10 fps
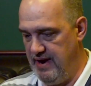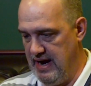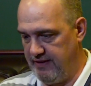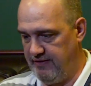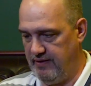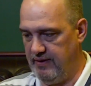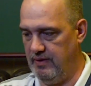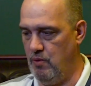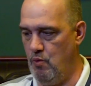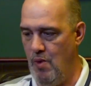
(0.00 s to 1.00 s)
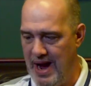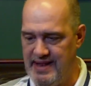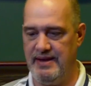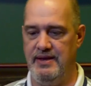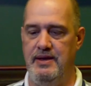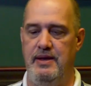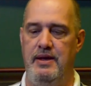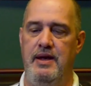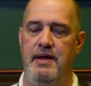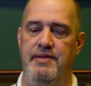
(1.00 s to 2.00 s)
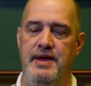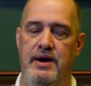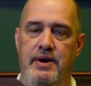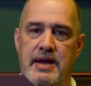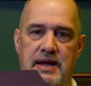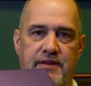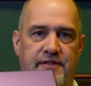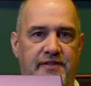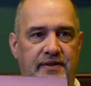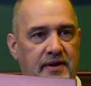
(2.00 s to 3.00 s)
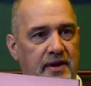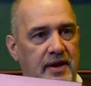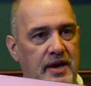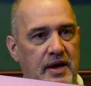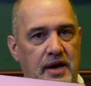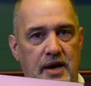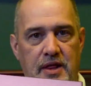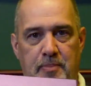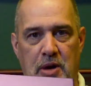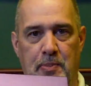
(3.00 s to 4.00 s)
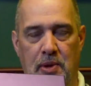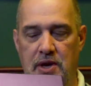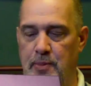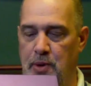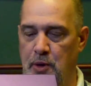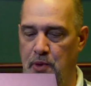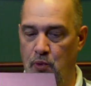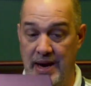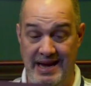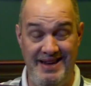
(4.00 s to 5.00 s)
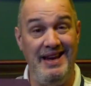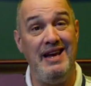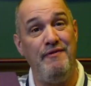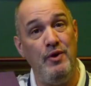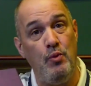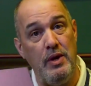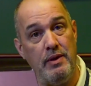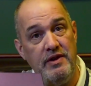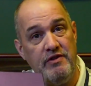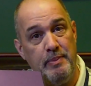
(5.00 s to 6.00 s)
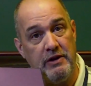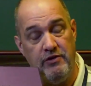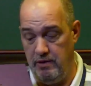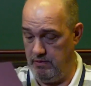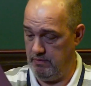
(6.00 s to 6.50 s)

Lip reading: next? What? There it is. The purple in the purple rain. Dig, if you will, this picture.